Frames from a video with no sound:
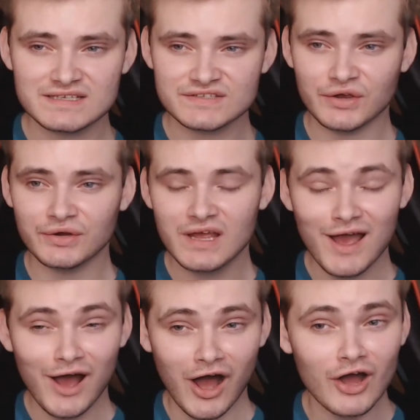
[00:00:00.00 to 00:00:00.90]
So
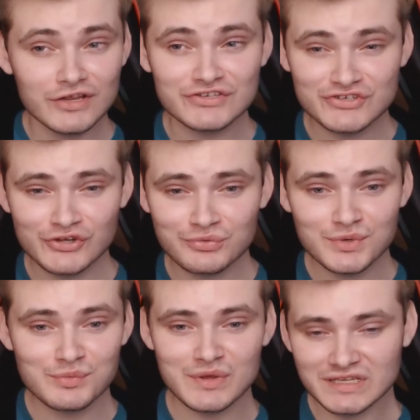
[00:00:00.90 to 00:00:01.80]
I assume
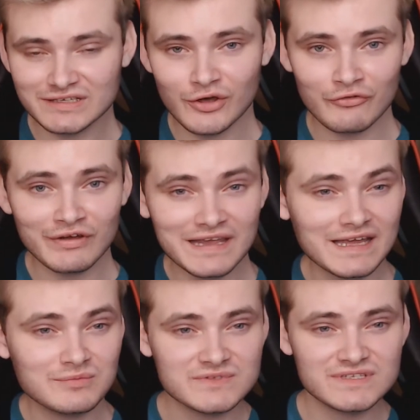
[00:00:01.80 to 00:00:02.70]
you mean other
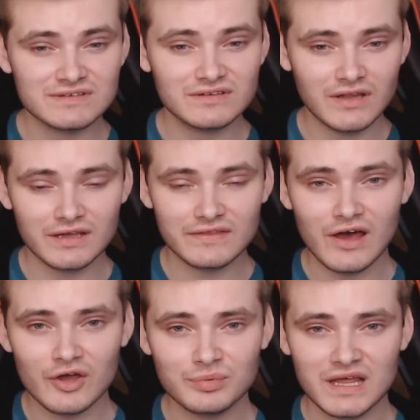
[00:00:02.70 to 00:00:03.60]
games like that
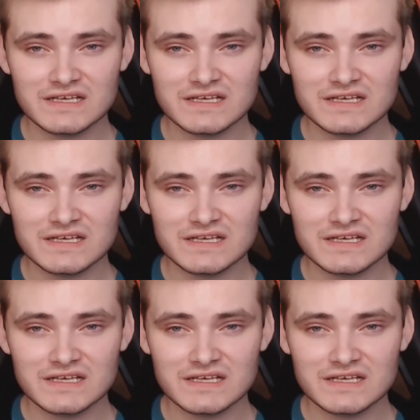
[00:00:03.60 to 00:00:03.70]
I play.